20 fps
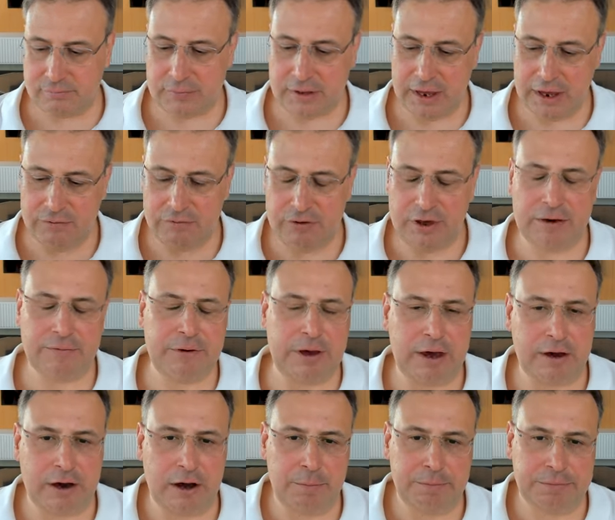we have
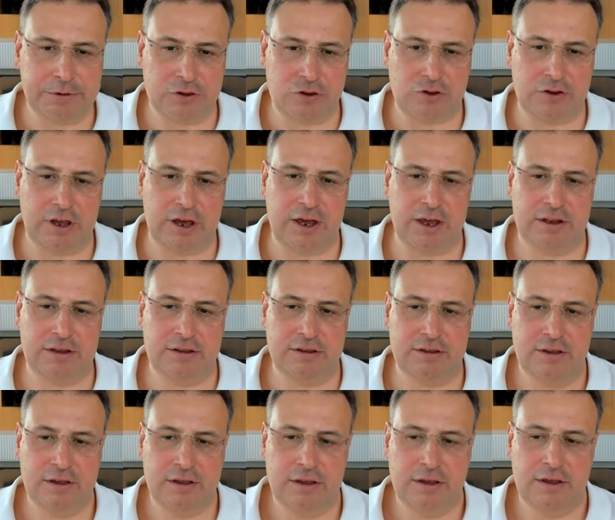accomplished that
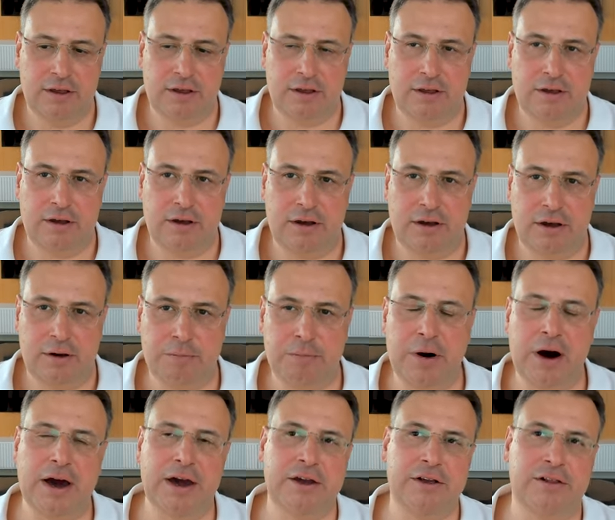
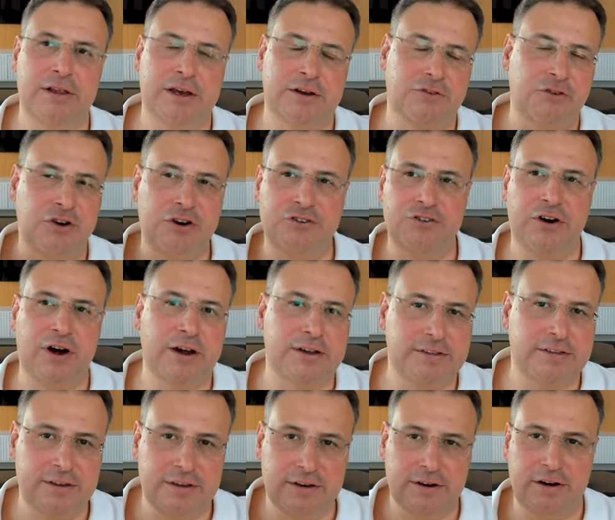by, like,
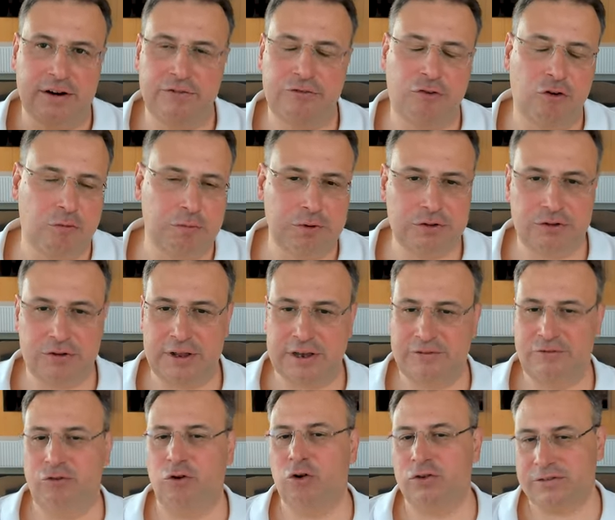rewriting our form builder like
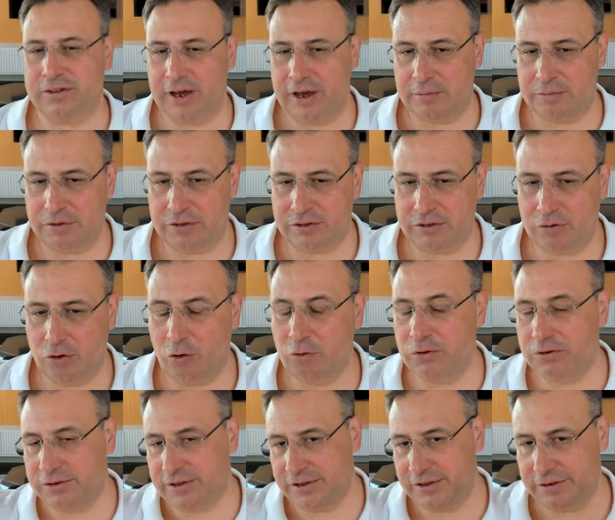4 times
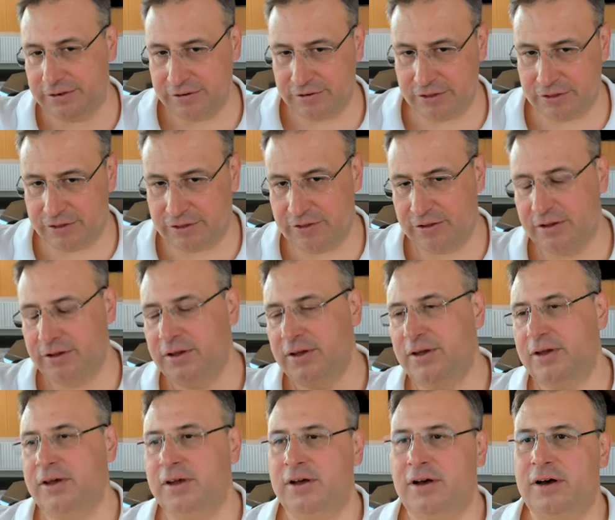over the years.
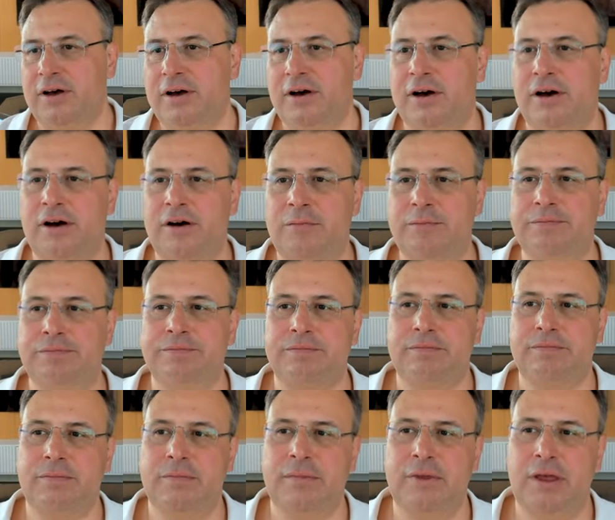Um,
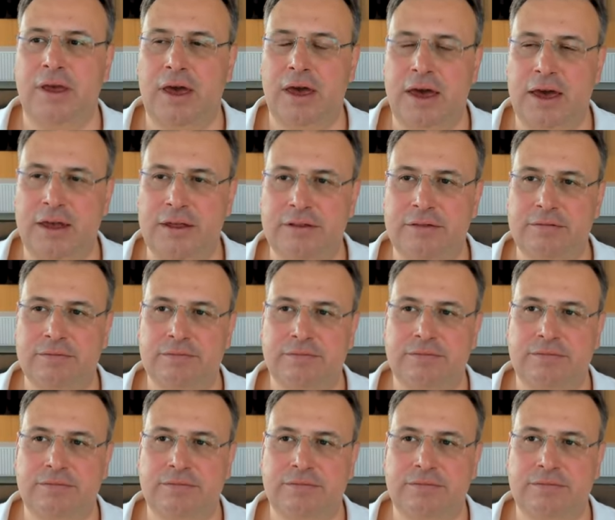and